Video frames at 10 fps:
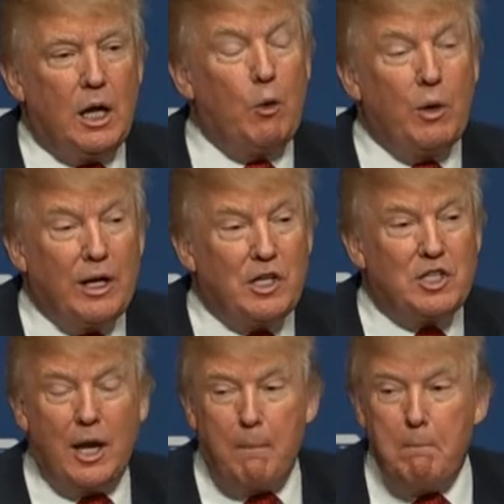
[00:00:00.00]
And we're going to
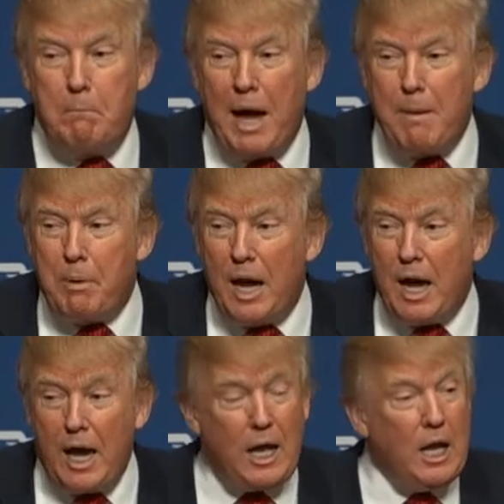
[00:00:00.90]
say,
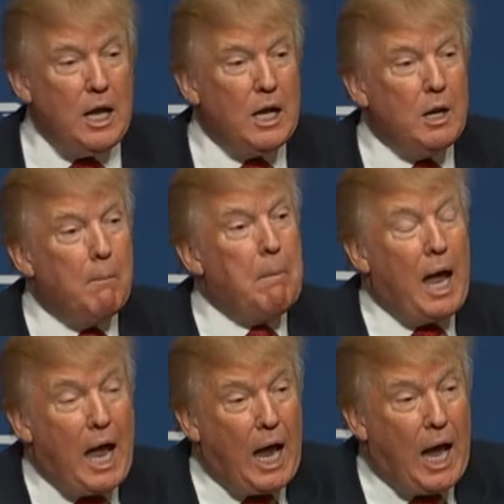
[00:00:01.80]
bye-bye.
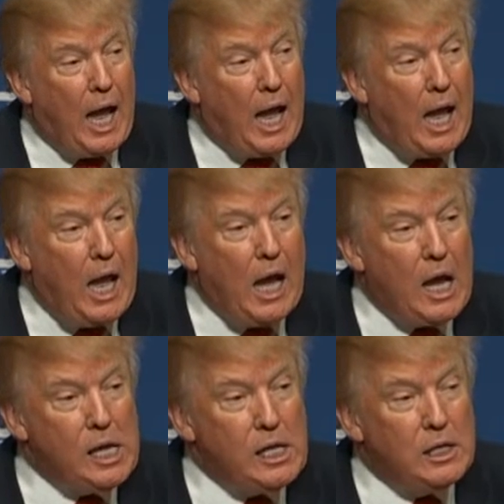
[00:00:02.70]
Bye.
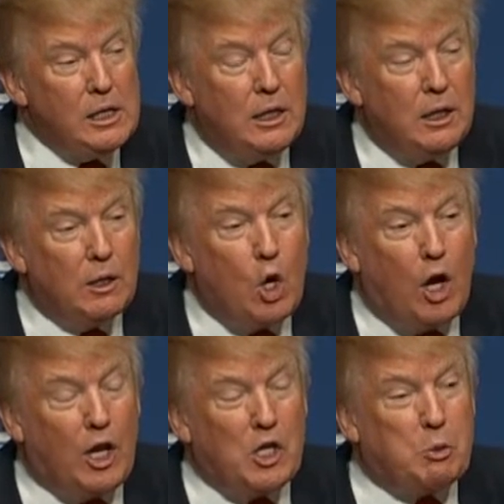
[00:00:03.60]

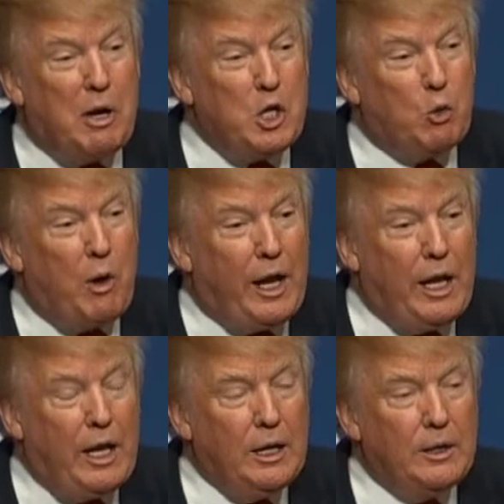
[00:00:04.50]
Call us when you're
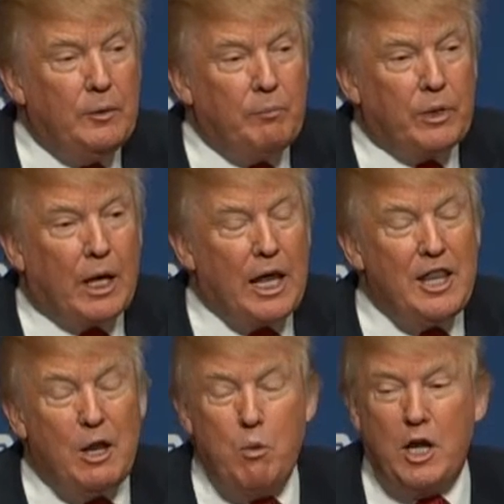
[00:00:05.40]
ready.
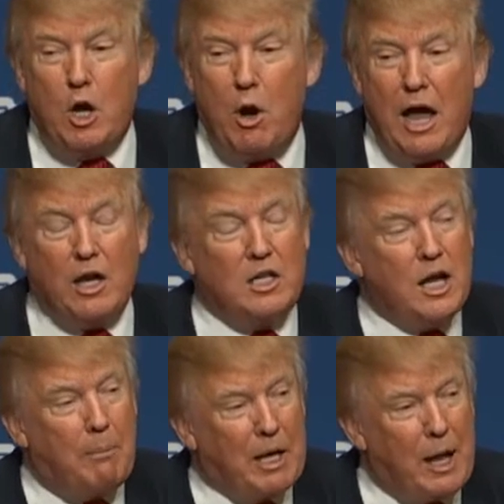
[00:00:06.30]
And then we go out and
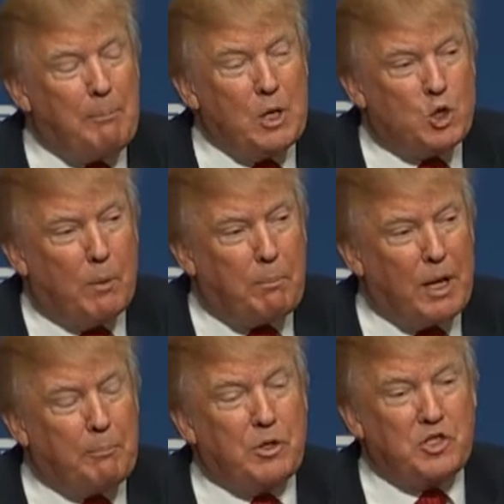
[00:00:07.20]
double up and
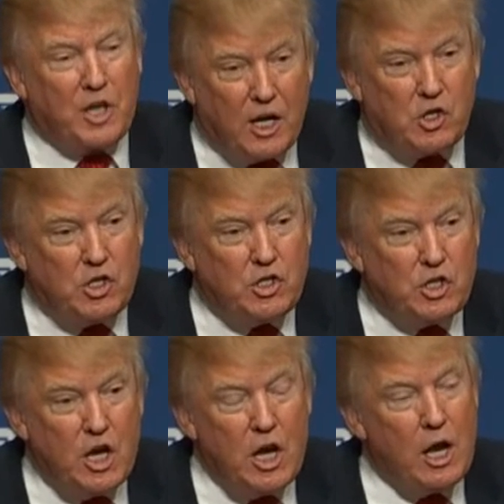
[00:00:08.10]
triple up the
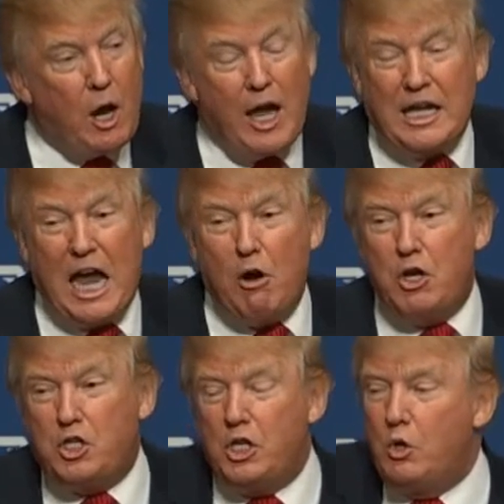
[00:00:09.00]
sanctions. I
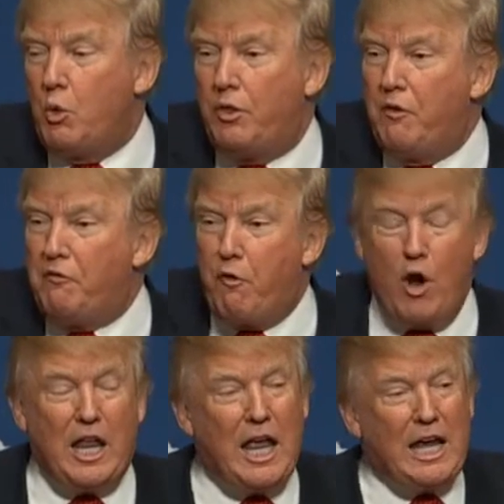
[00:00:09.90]
guarantee you within
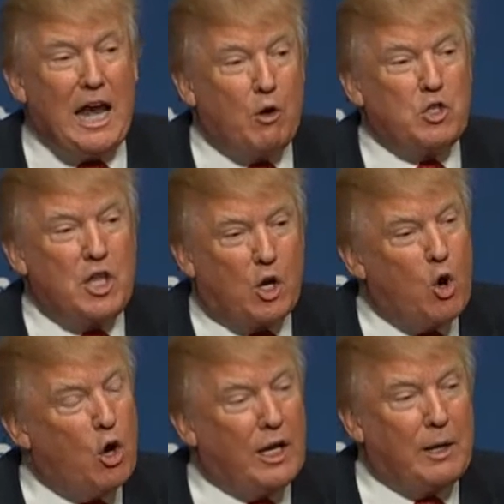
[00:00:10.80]
48 hours they're
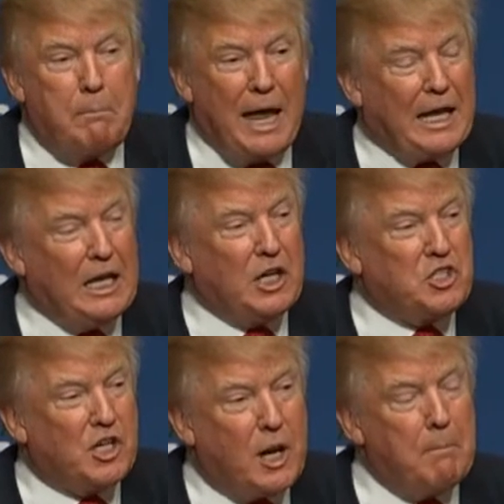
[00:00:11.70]
calling, begging
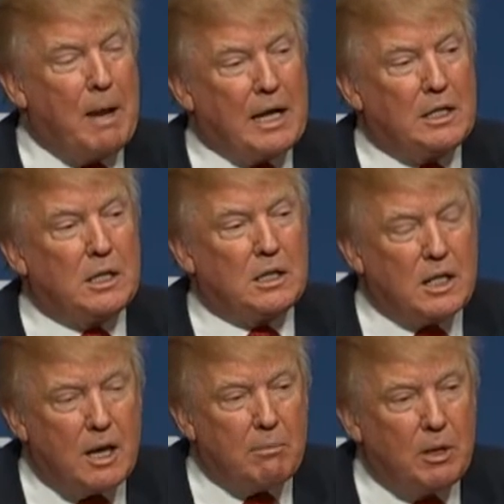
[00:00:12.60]
us to come back to the
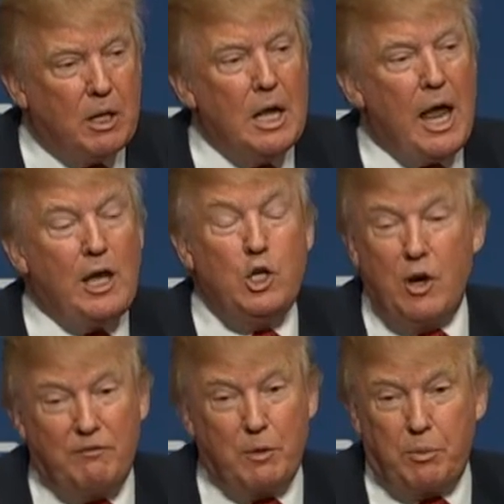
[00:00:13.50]
table, and
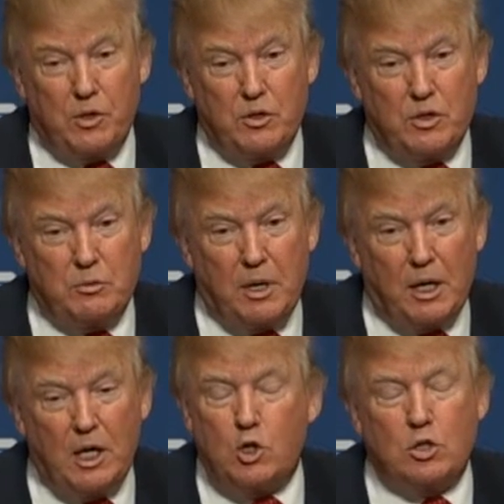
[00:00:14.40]
you have your prisoners
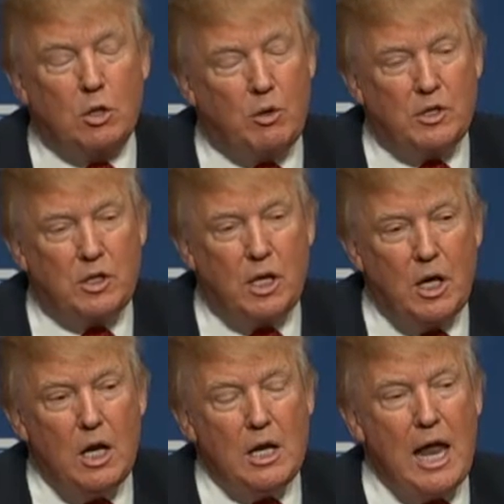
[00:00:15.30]
back. It's so
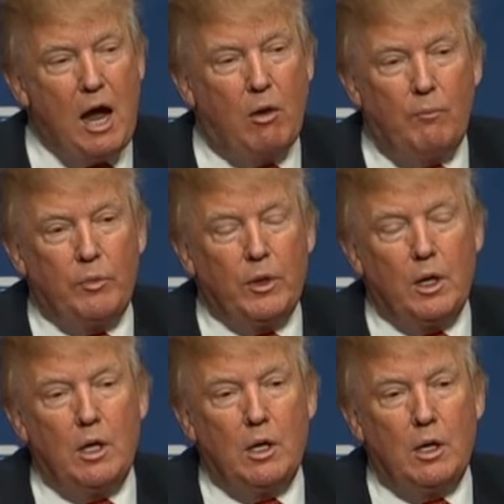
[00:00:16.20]
easy. Now,
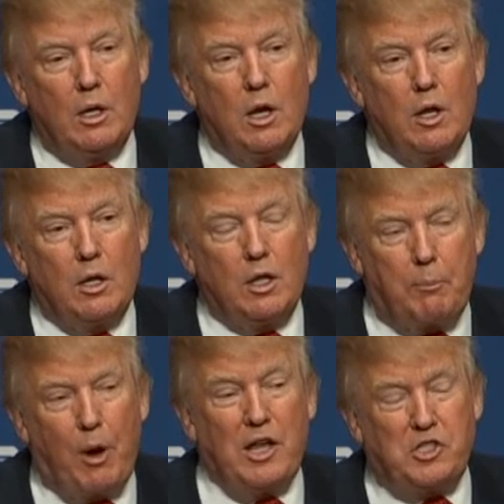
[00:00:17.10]

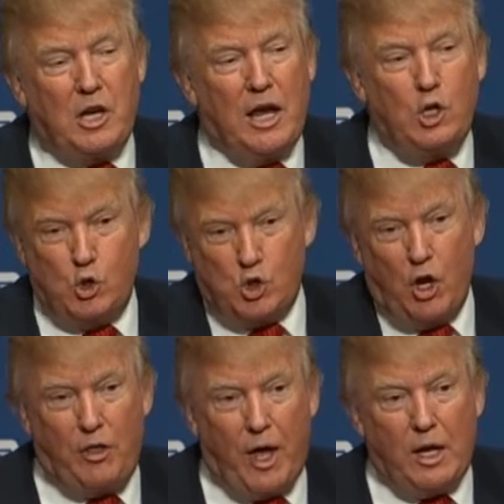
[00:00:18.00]
the president, you
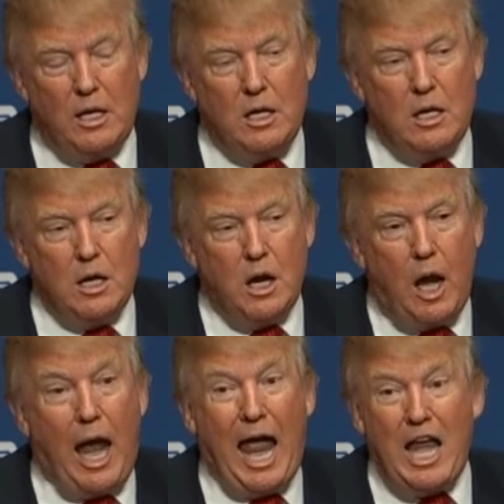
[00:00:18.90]
saw that,
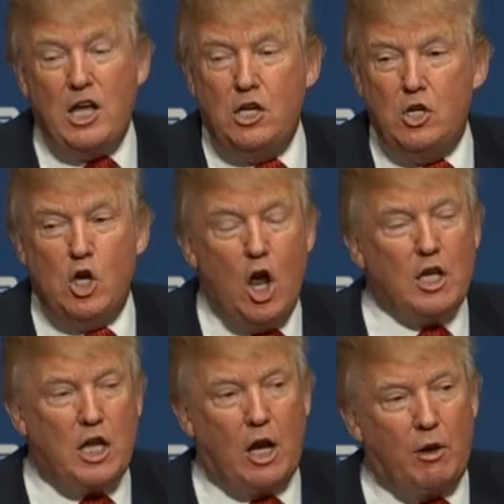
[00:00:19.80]
and
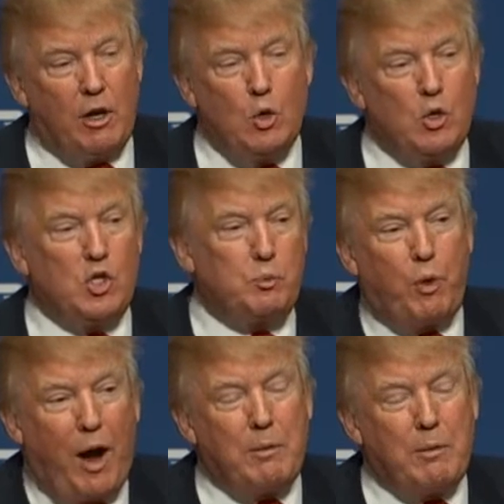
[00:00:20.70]
John Kerry, who is
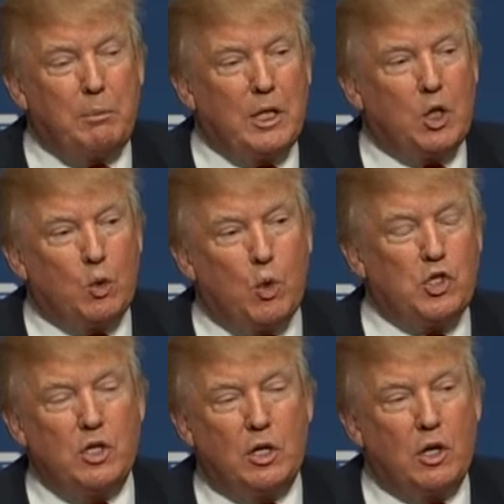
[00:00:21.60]
probably the
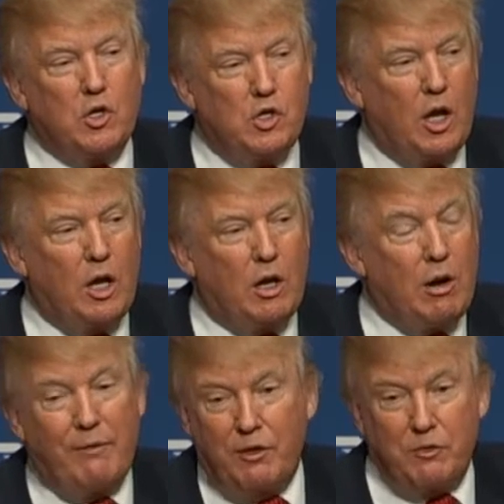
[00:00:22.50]
worst
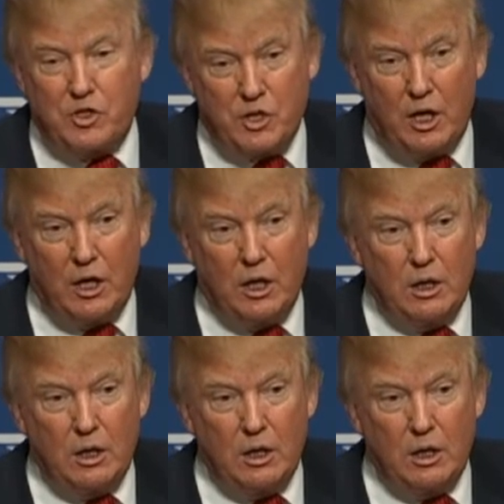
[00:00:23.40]
negotiator I've ever seen.